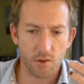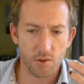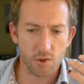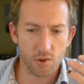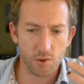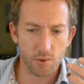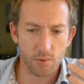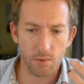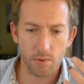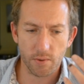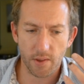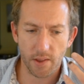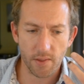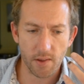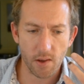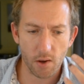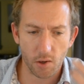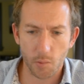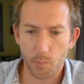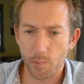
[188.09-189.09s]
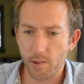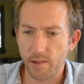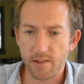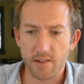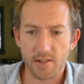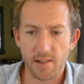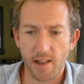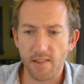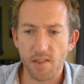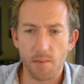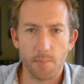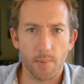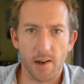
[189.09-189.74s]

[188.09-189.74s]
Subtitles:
ensure that the occupants and the